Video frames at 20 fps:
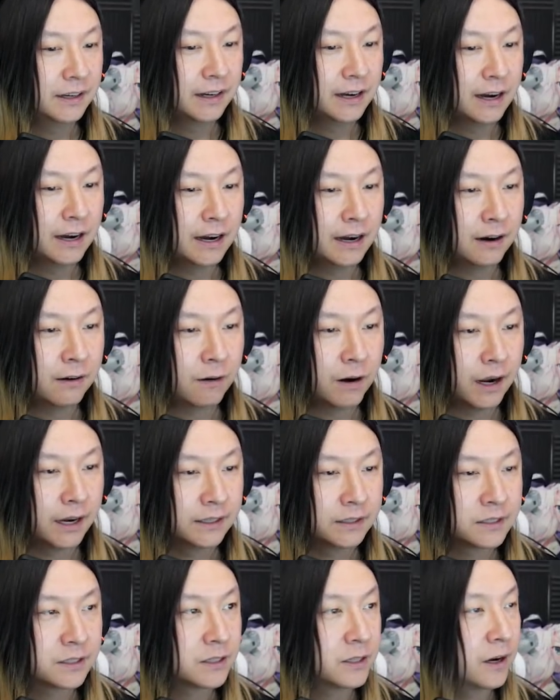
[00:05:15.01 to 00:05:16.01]
All
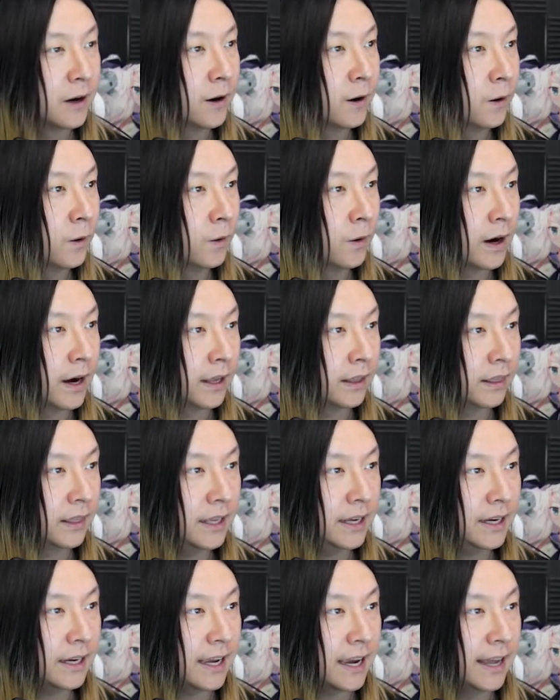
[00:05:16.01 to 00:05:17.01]
right, so I
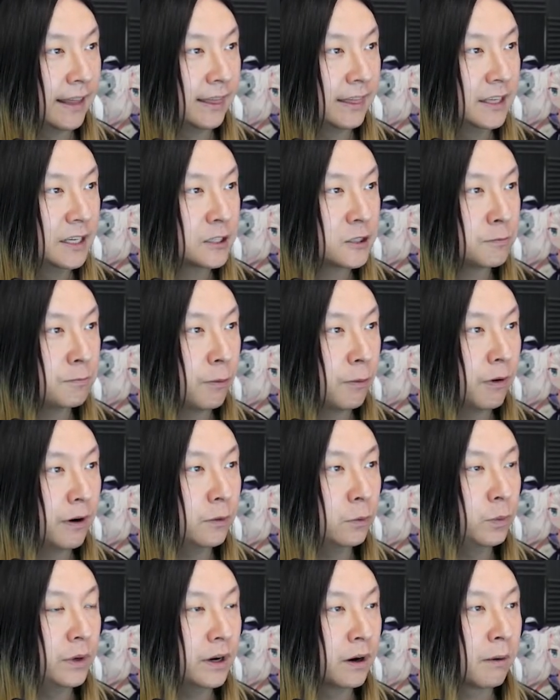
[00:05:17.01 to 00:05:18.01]
think at this
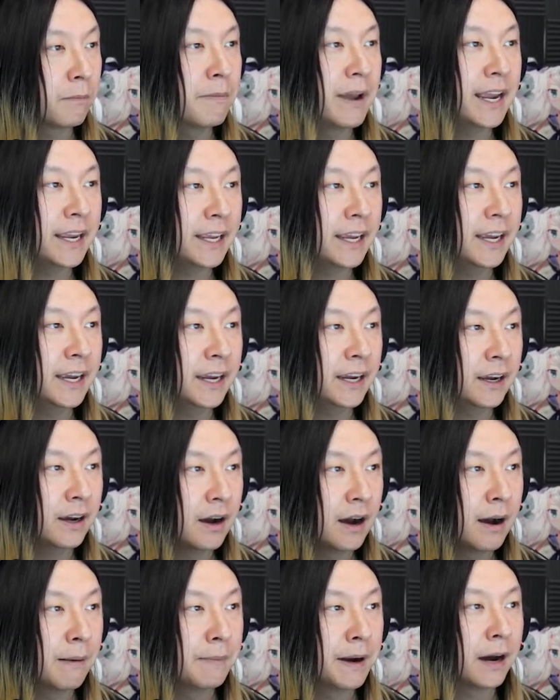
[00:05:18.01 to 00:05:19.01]
point we are making
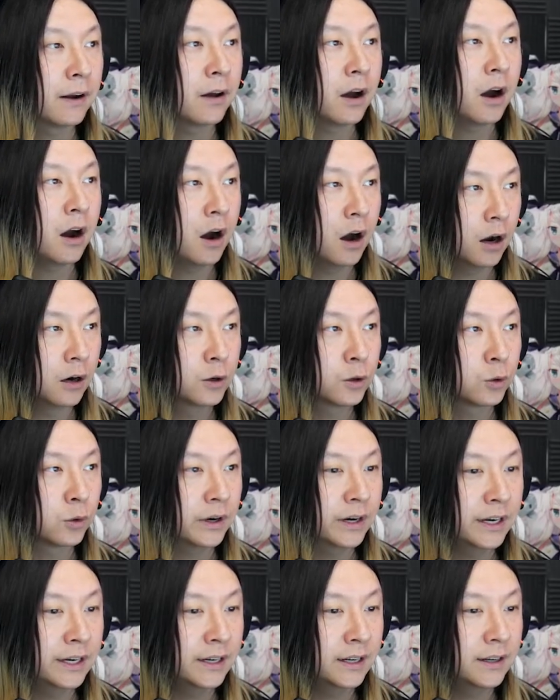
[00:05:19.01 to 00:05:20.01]
about
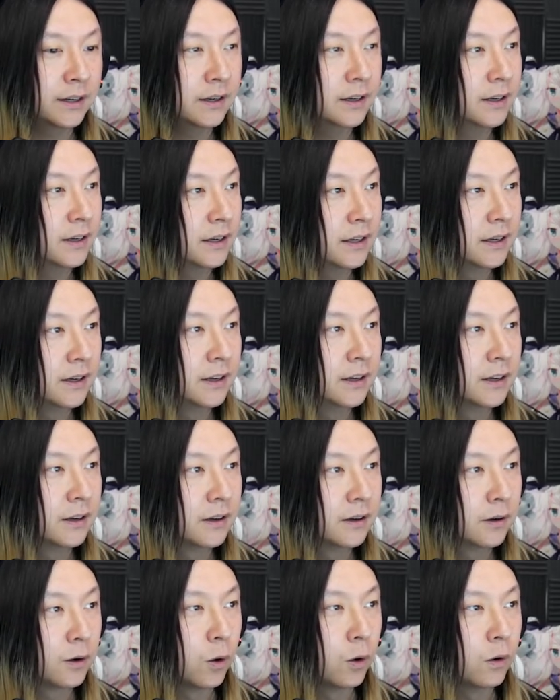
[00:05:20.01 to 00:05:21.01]
100
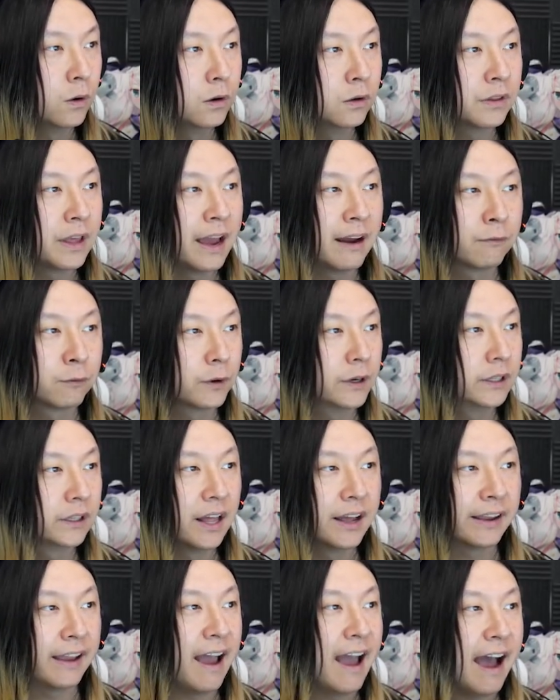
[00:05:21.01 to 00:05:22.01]
gold every
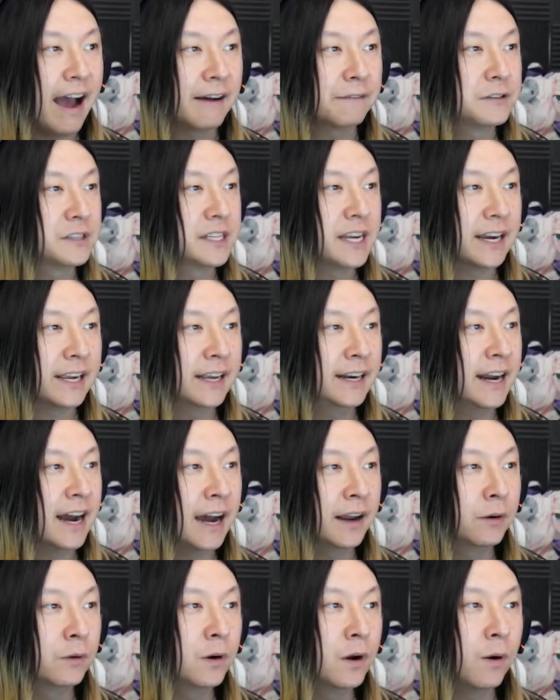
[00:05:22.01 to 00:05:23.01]
like half second.
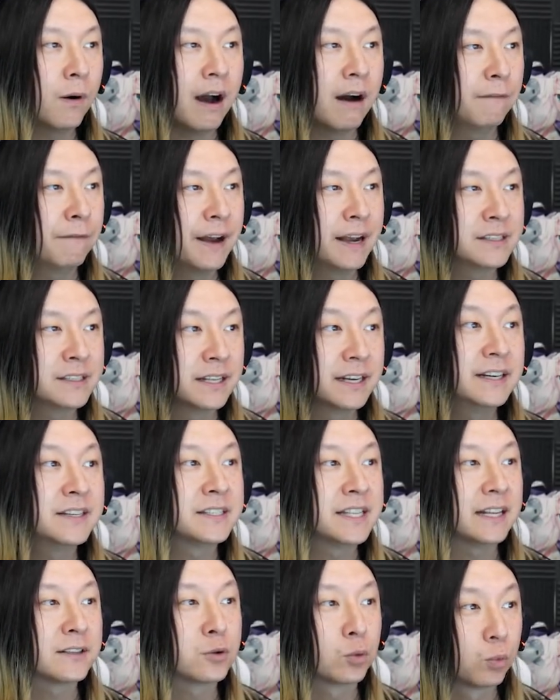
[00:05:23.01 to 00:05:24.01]
I don't know how fast that is.
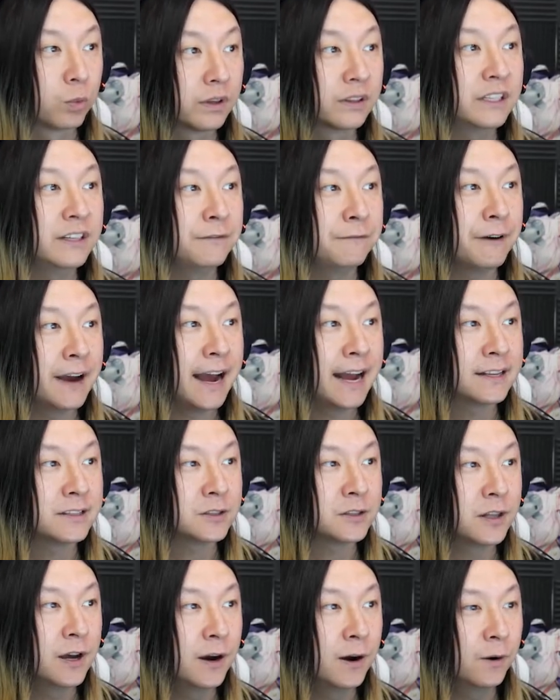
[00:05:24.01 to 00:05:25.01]
That's really
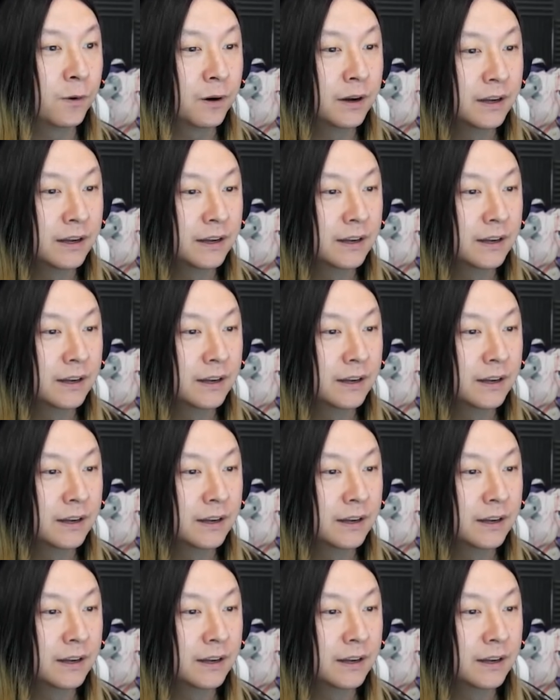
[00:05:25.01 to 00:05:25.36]
fast though.